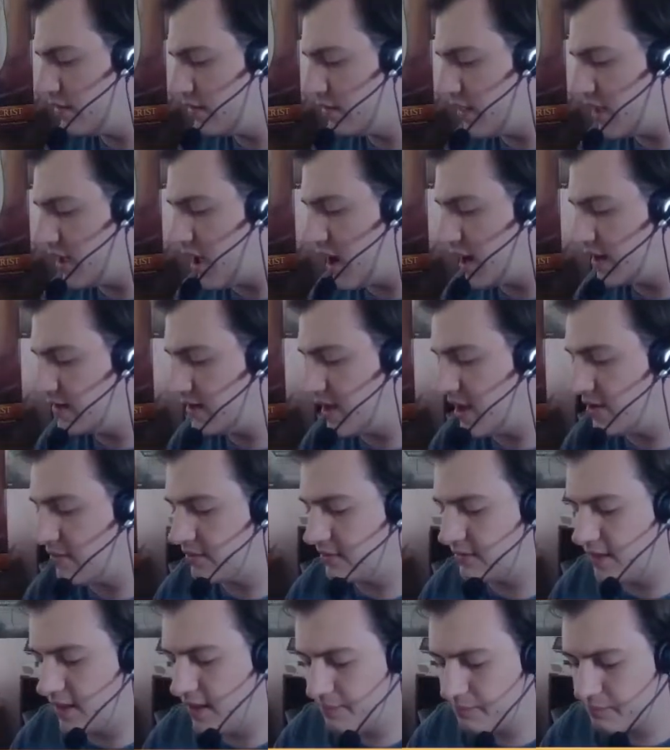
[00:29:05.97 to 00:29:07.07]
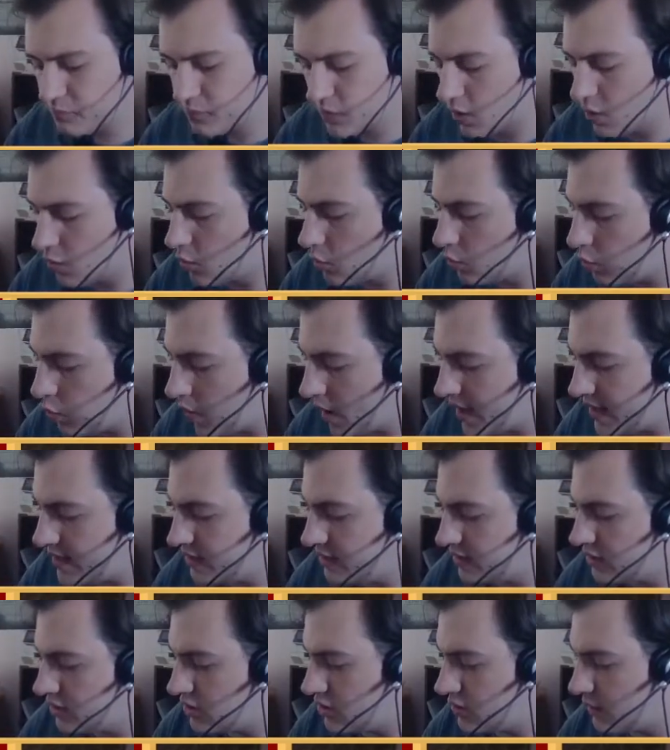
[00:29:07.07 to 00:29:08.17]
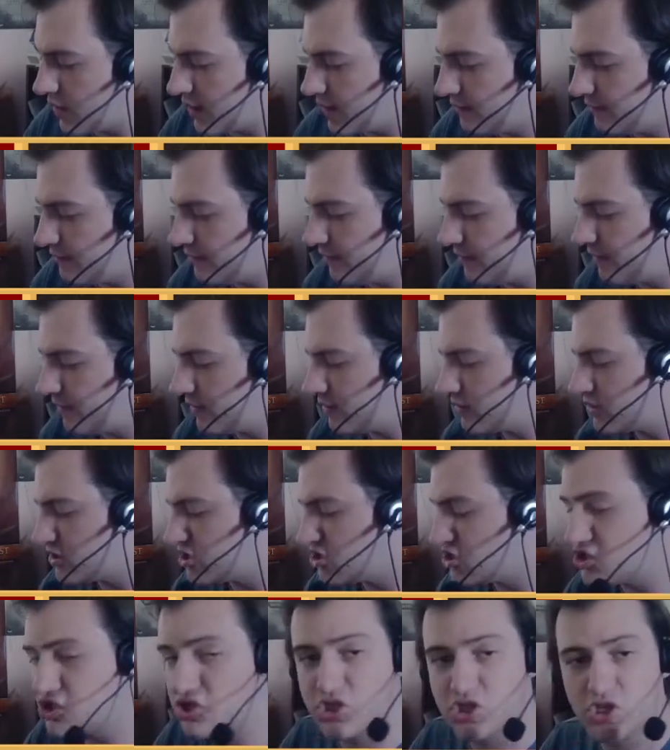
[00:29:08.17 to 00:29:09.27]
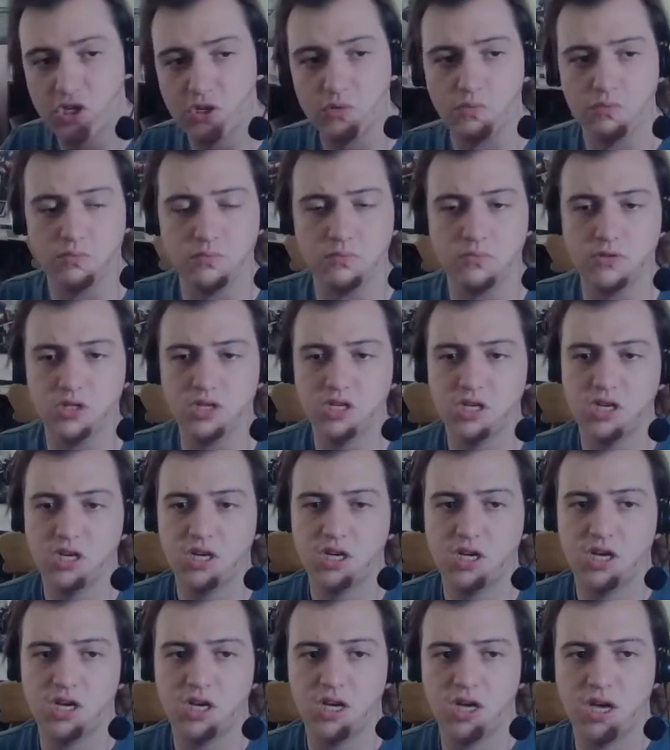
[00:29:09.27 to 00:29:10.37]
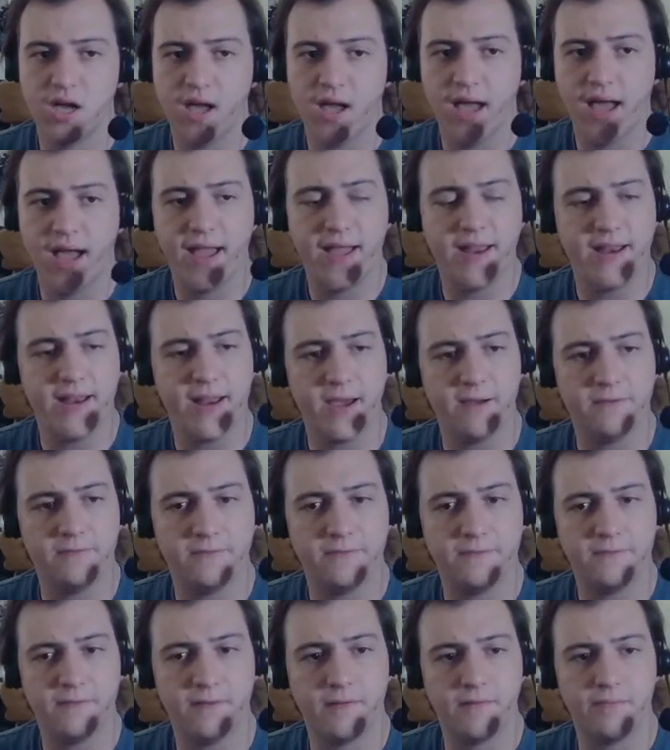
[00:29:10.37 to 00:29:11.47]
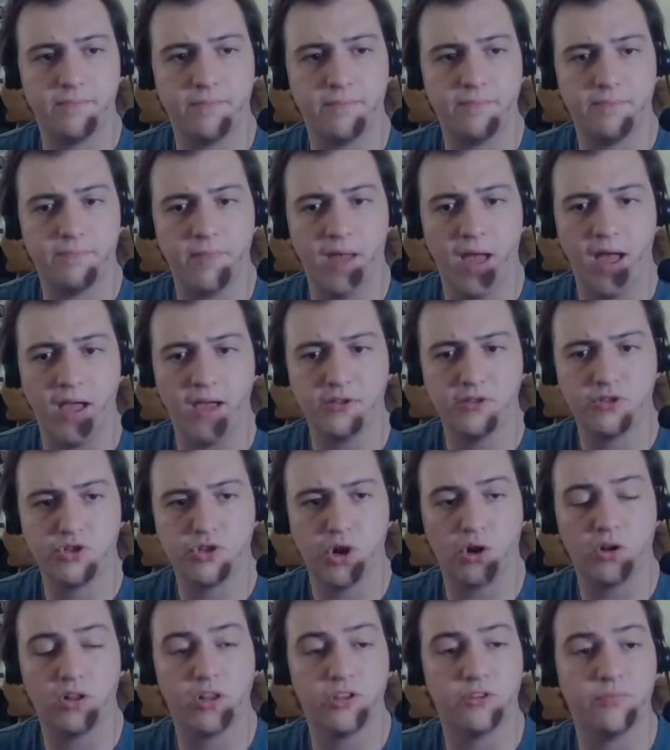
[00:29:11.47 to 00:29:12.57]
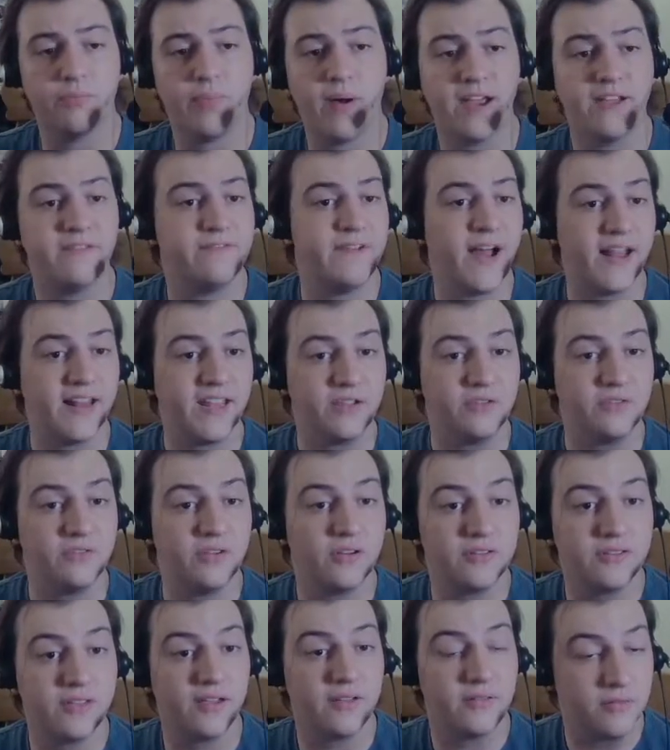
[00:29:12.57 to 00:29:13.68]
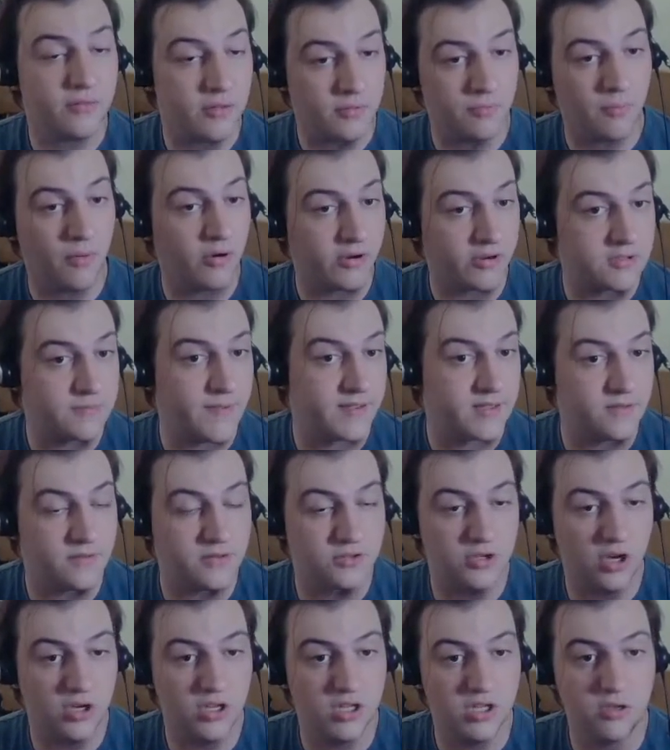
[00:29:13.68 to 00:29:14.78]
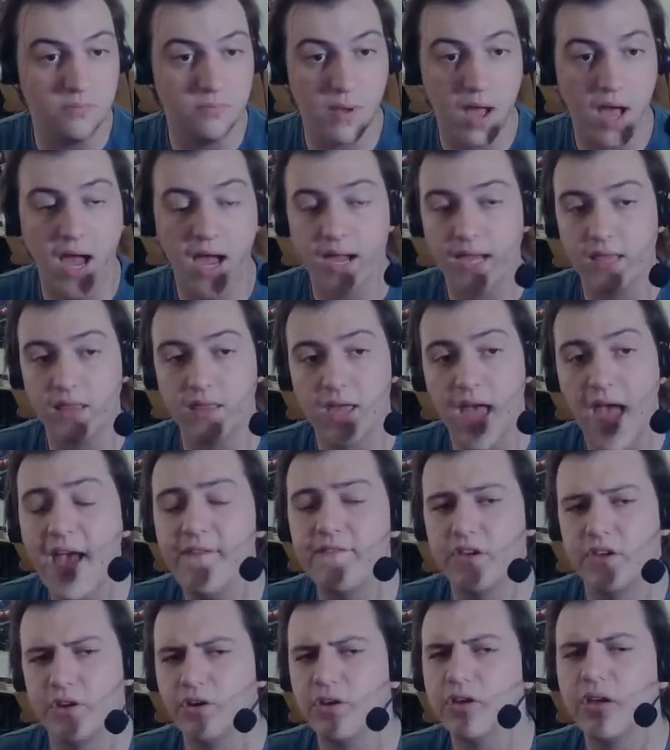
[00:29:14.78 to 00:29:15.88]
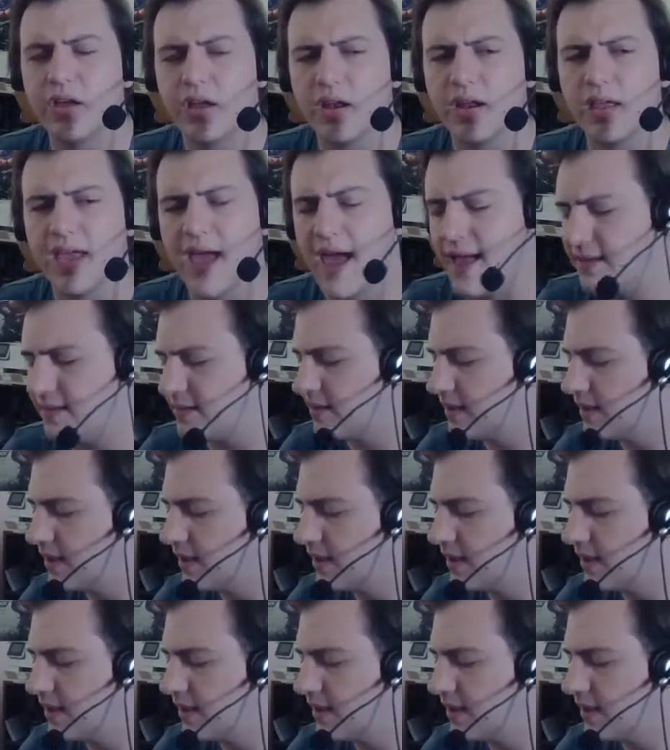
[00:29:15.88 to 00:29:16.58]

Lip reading: idea is that when you have consumed enough chocolate by value, so it's like the more expensive the chocolate you buy, the heavier you're going to get.